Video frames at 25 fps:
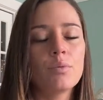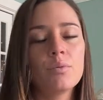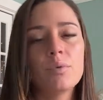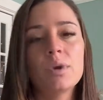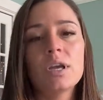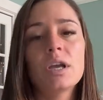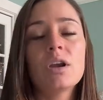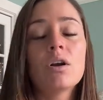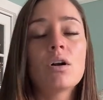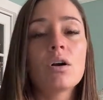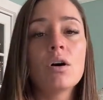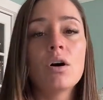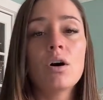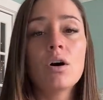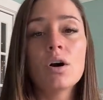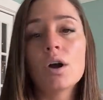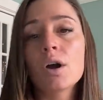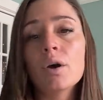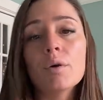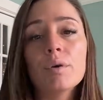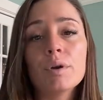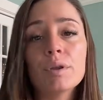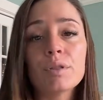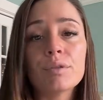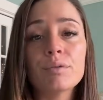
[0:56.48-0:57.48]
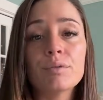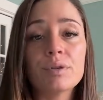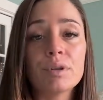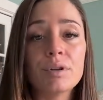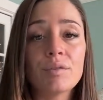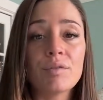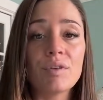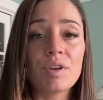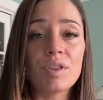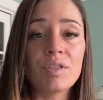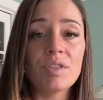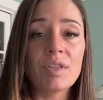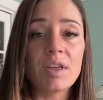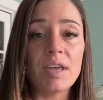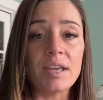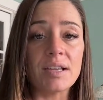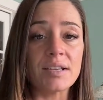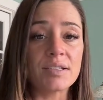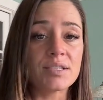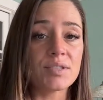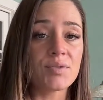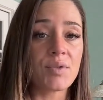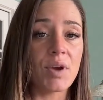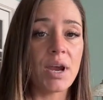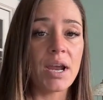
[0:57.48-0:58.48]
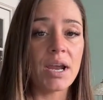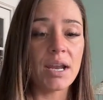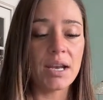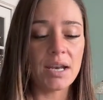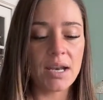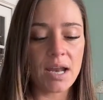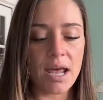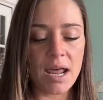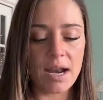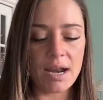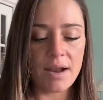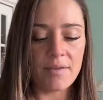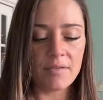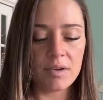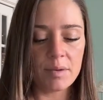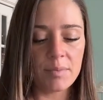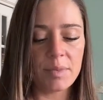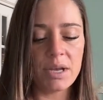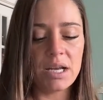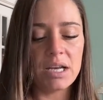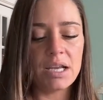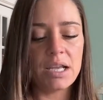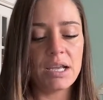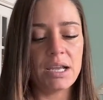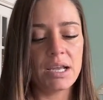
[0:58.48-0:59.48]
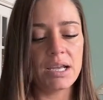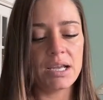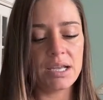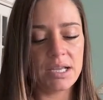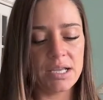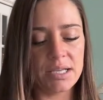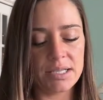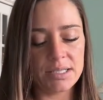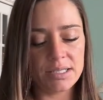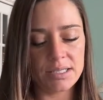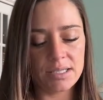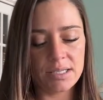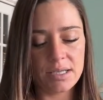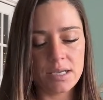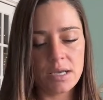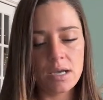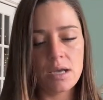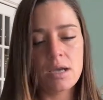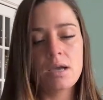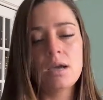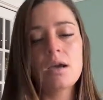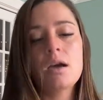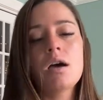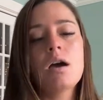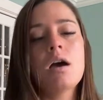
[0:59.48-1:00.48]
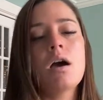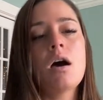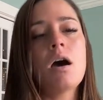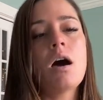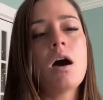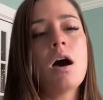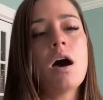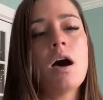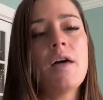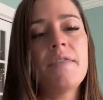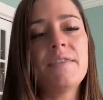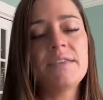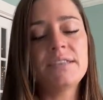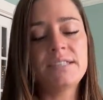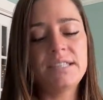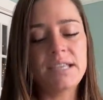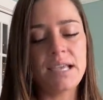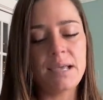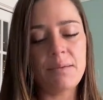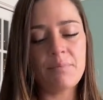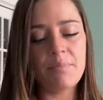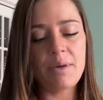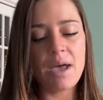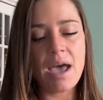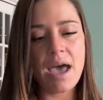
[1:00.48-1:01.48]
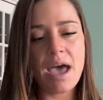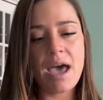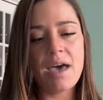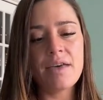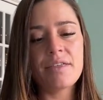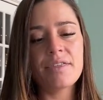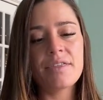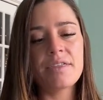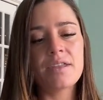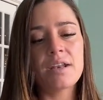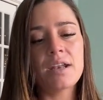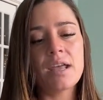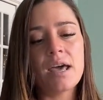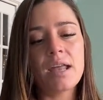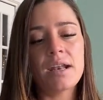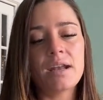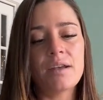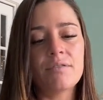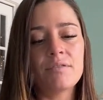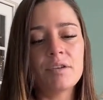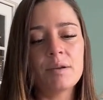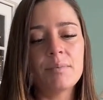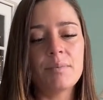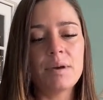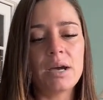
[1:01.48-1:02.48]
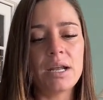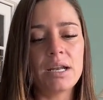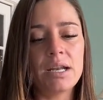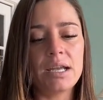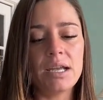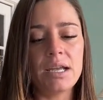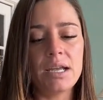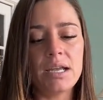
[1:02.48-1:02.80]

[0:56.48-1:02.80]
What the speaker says: we are all going through different things, right? Not everybody is on the same path. Not everybody